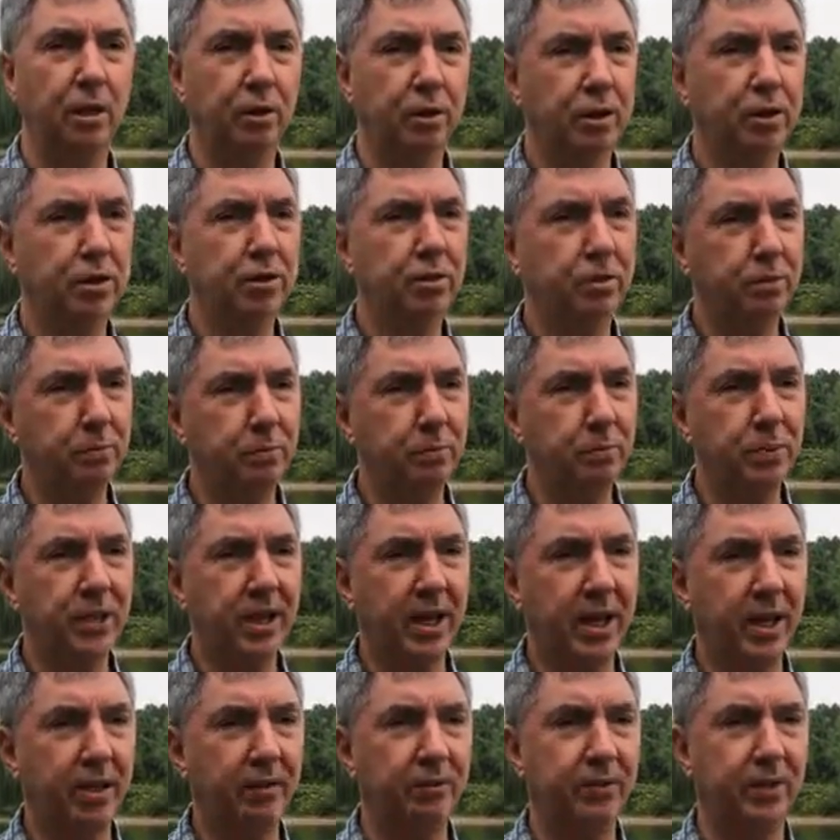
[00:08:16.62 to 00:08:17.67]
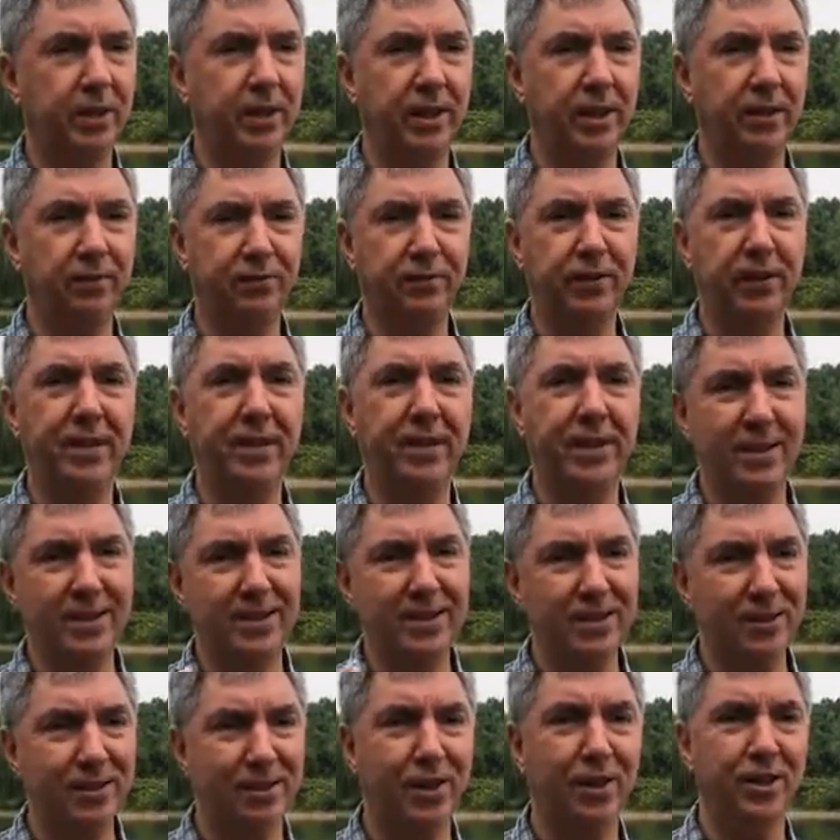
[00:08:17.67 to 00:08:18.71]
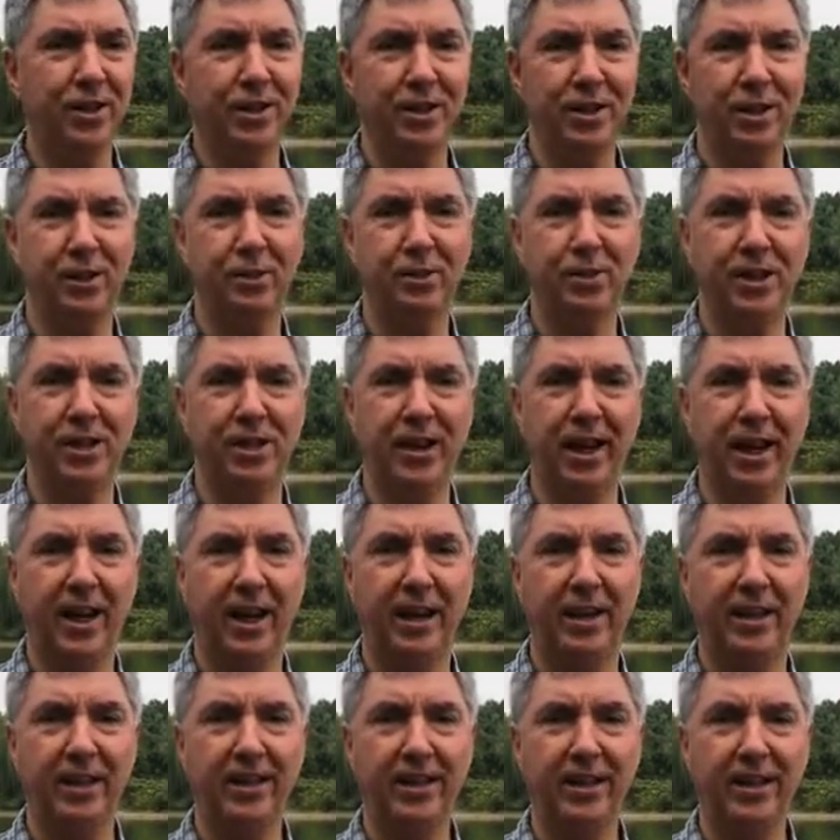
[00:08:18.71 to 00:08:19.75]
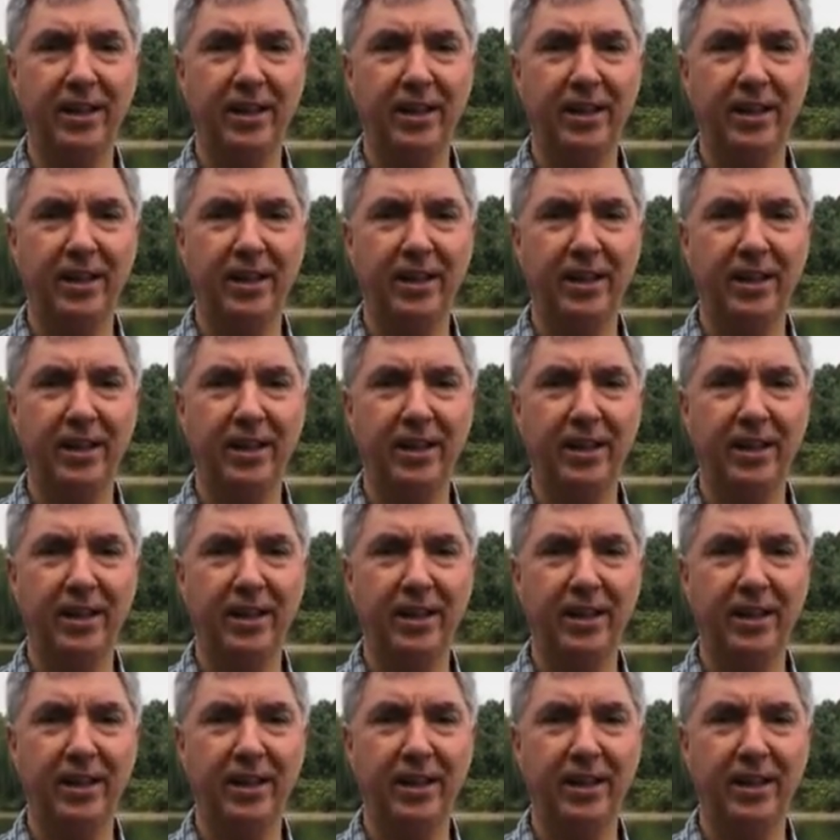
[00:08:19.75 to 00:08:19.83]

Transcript: No, because you've got to be careful here. Fliggy is not an OTA.